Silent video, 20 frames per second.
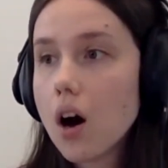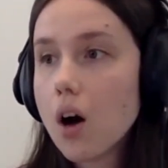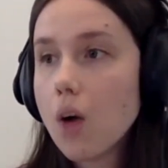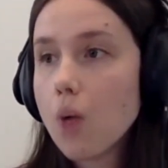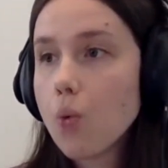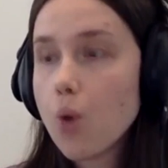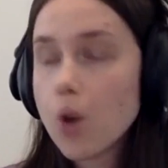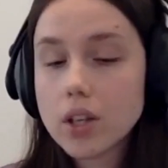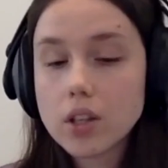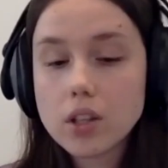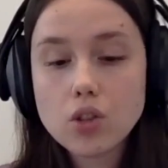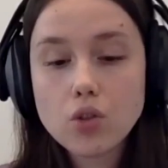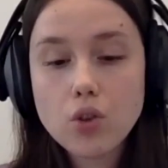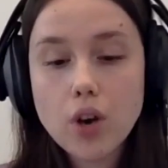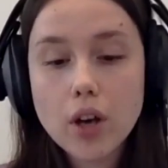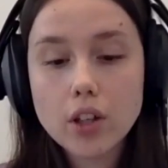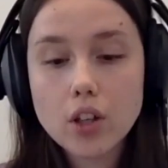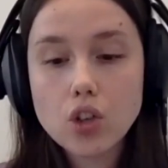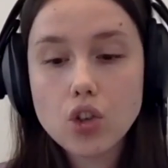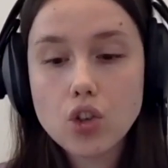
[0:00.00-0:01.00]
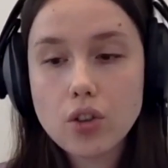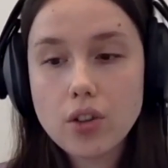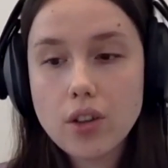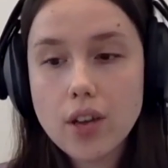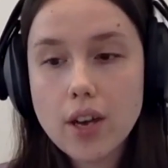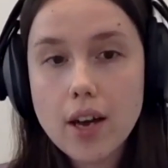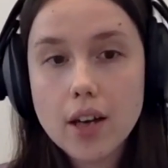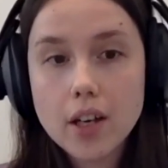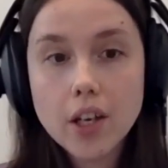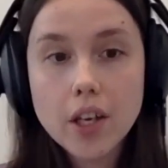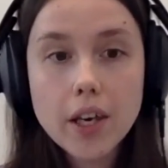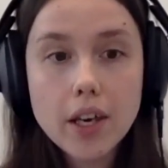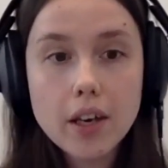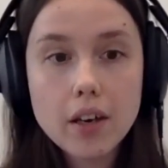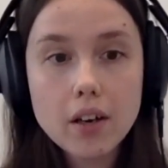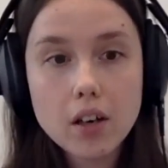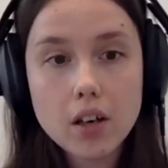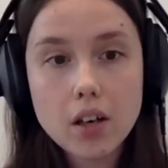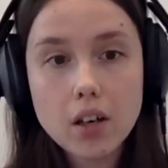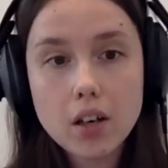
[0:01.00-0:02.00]
what strategy they
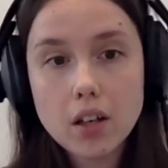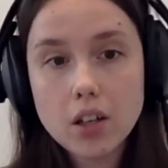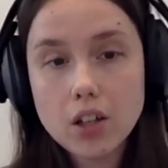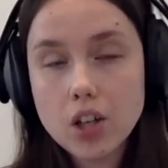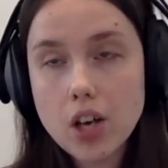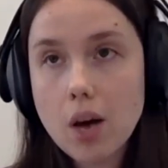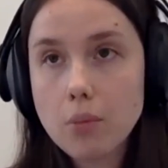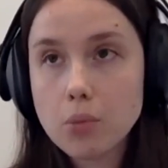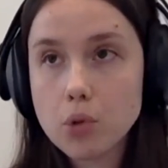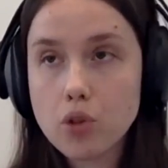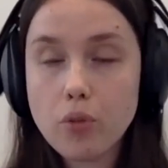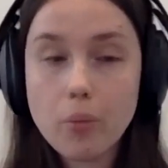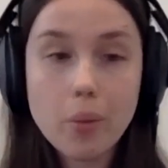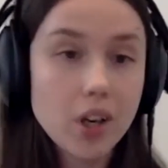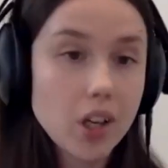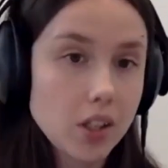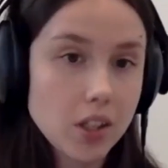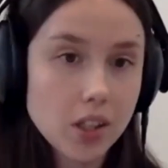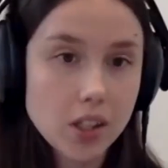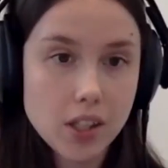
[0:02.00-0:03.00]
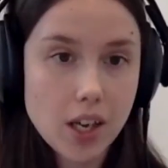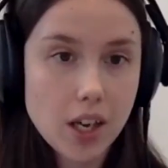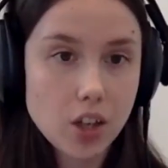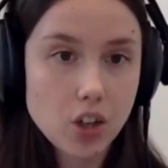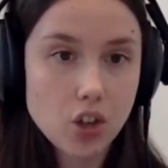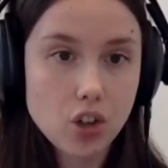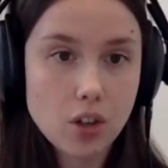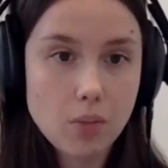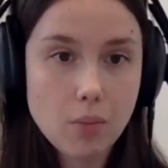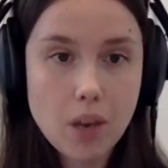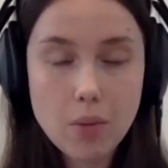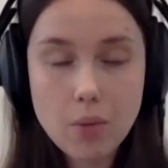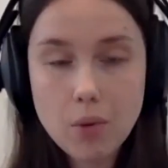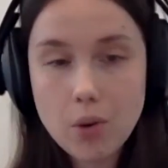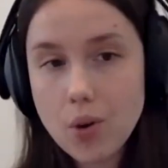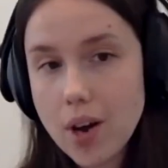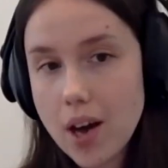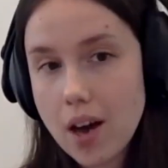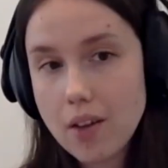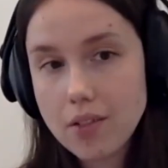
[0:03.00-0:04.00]
adhere in terms of monetization? Maybe
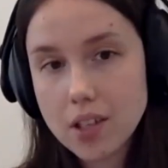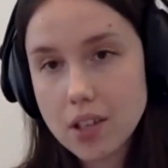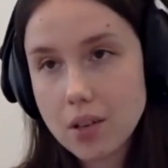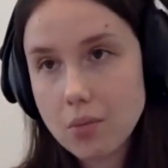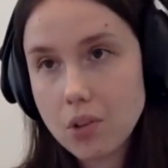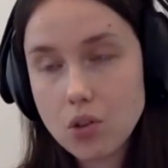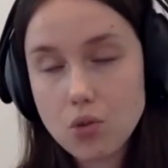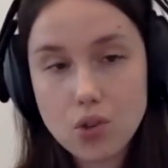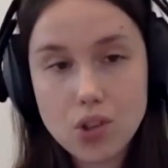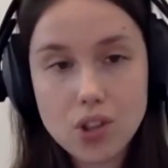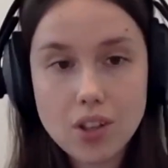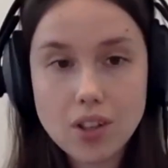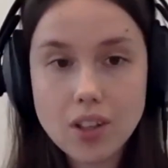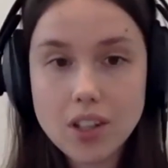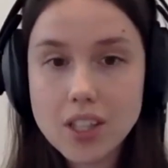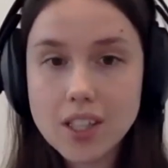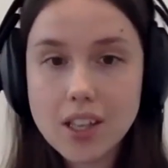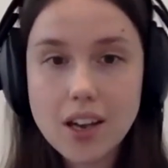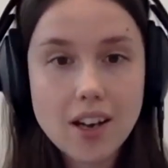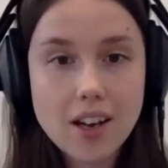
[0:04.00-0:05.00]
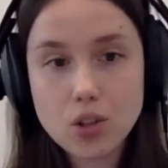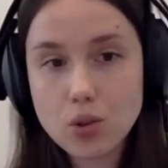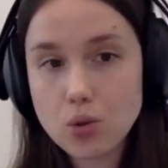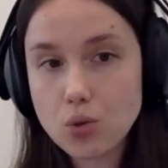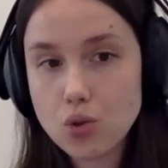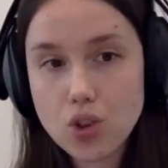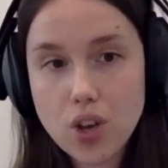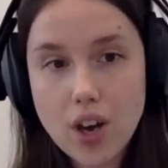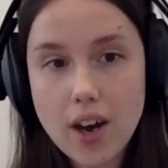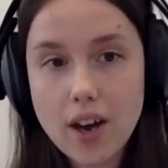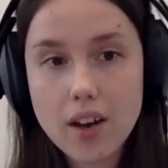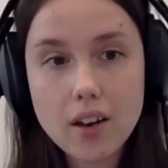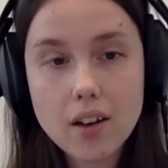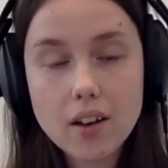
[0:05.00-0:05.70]
you have some interesting insights to share.